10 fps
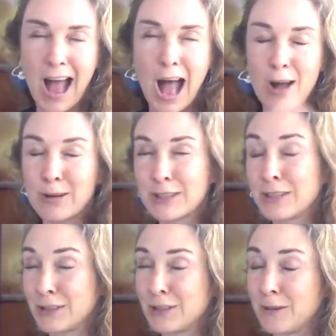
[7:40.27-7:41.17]
I
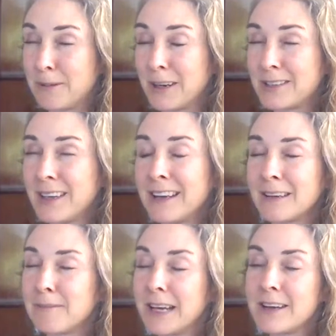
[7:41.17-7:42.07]
was super
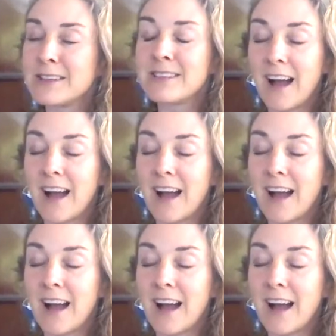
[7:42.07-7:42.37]
excited because